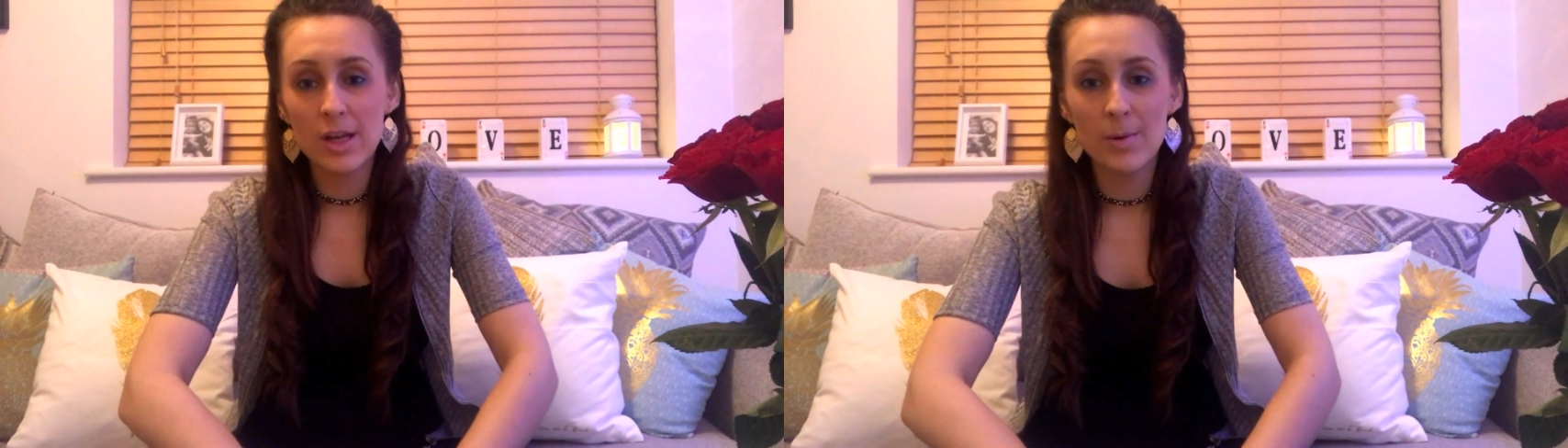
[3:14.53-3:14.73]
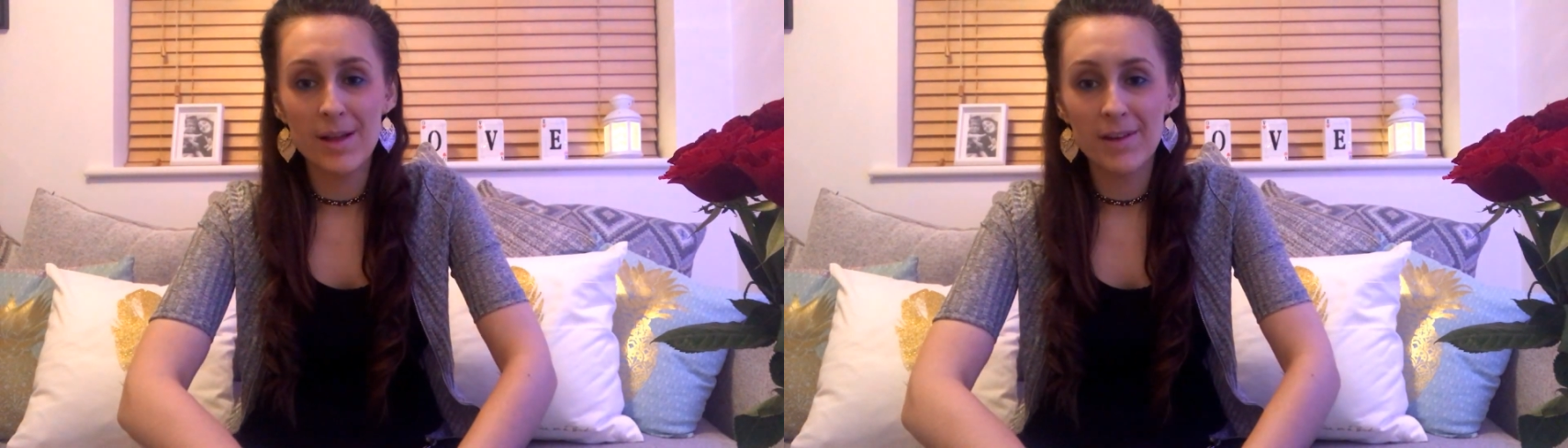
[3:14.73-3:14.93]

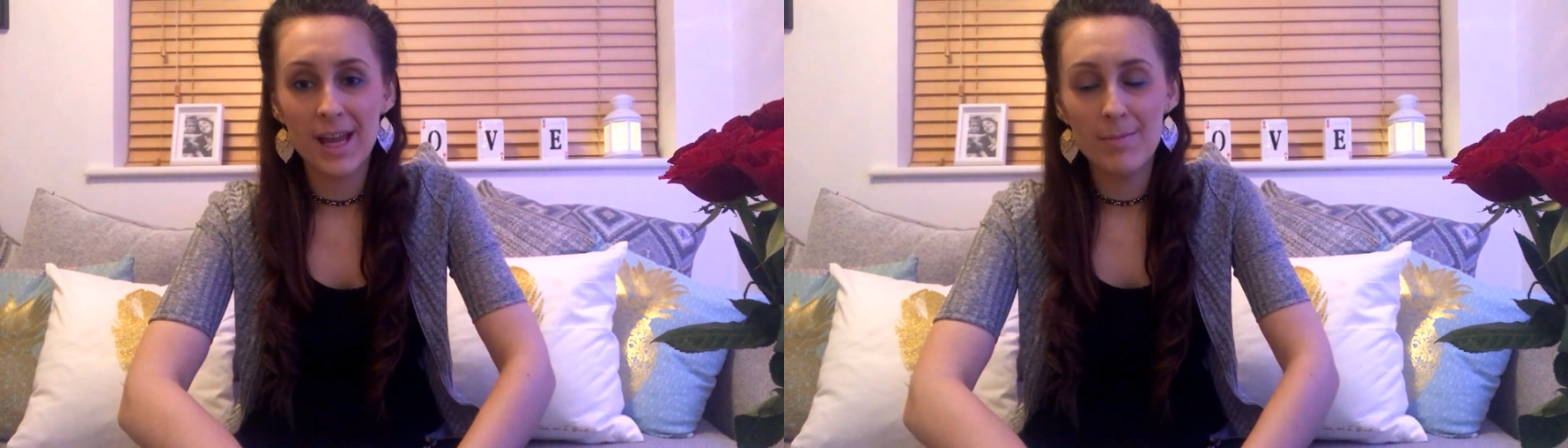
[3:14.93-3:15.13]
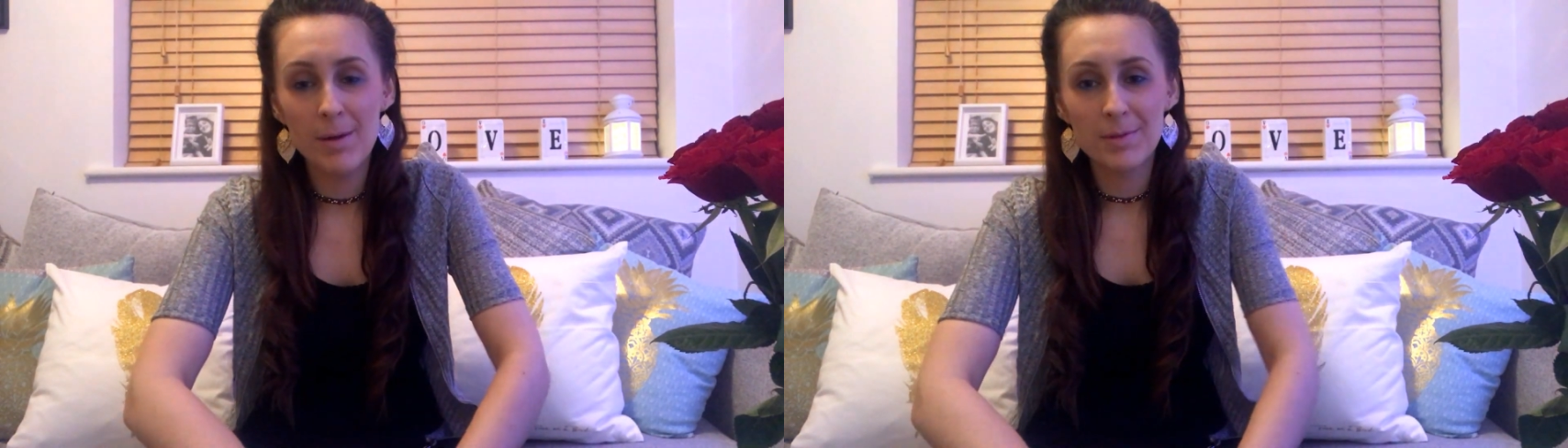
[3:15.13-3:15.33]
No one ever
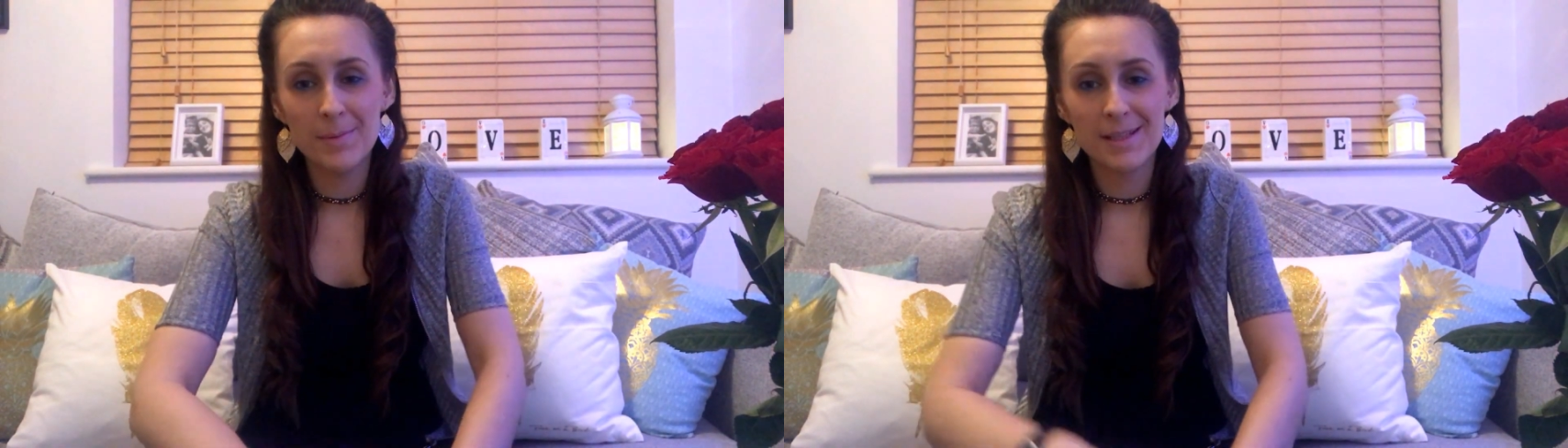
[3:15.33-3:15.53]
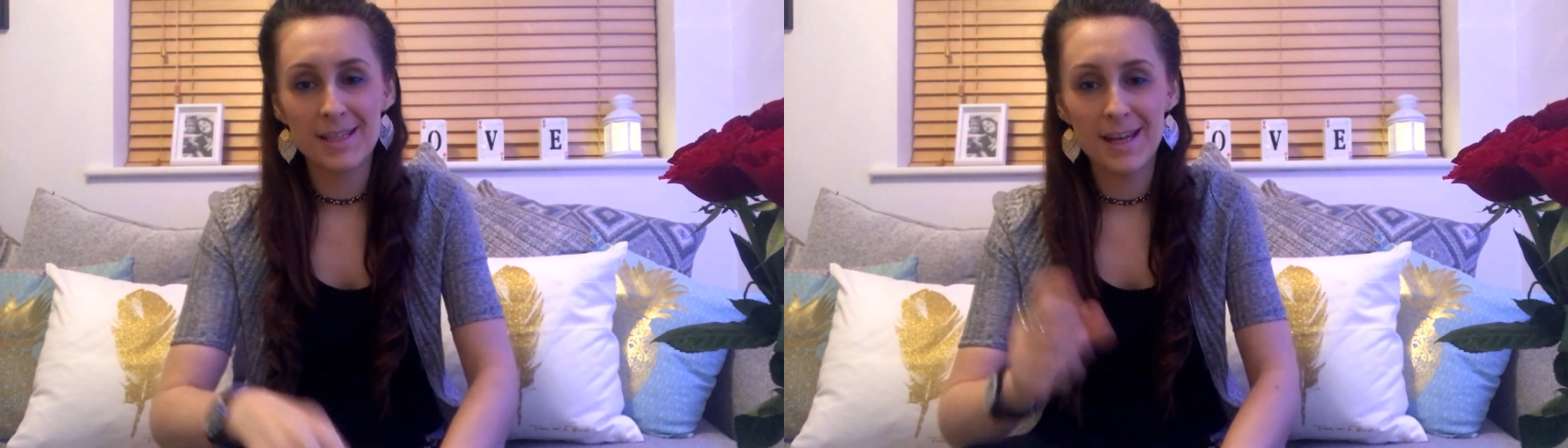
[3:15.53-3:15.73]
came up to
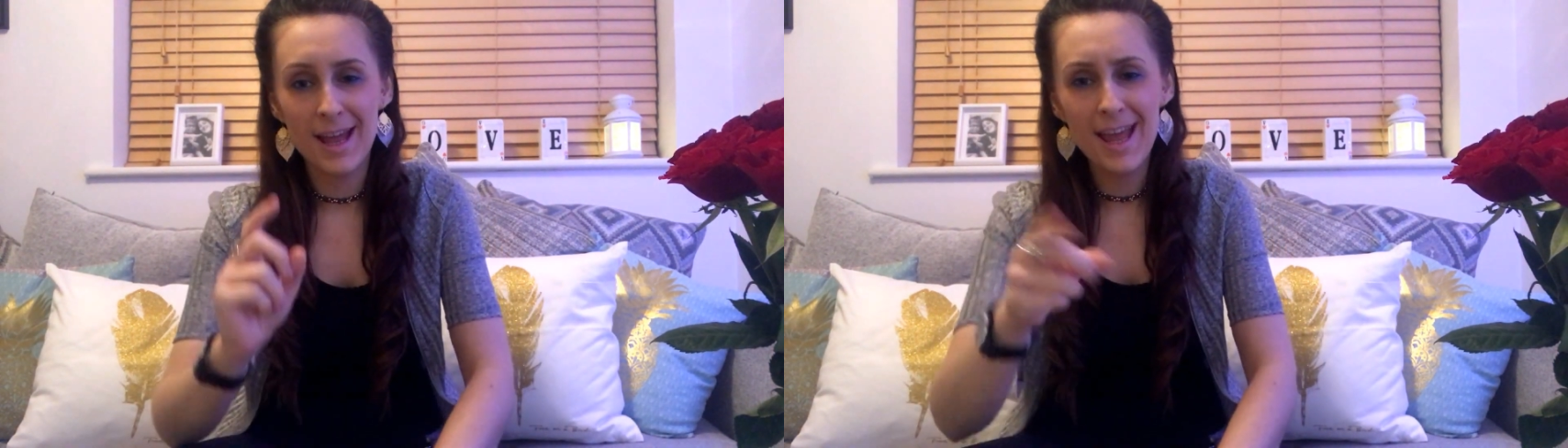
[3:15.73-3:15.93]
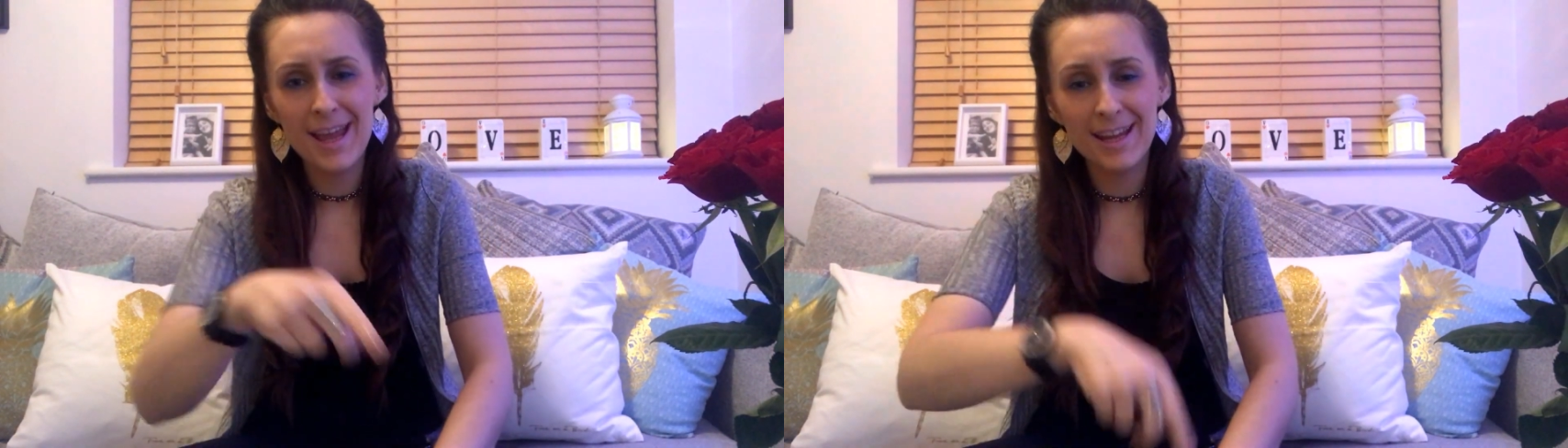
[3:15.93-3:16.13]
me and said,
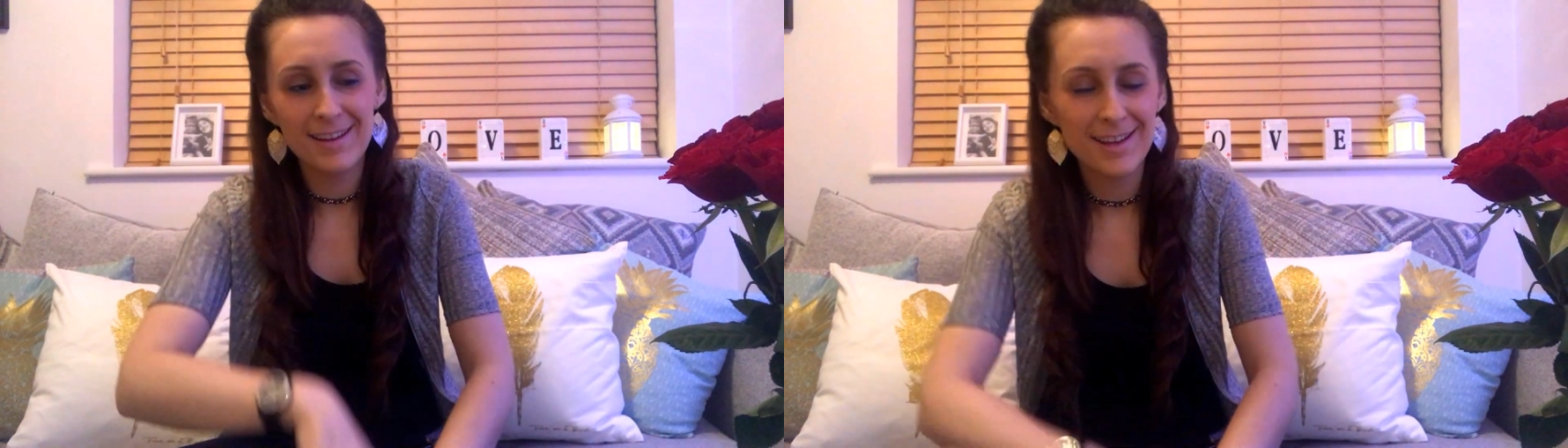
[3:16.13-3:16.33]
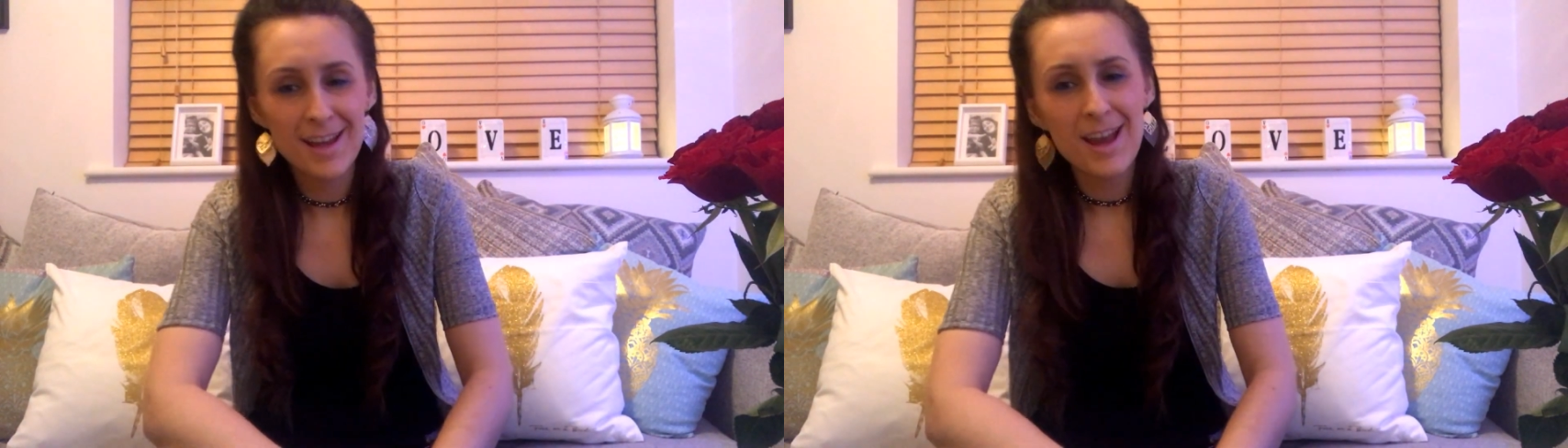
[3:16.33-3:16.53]
"Hey,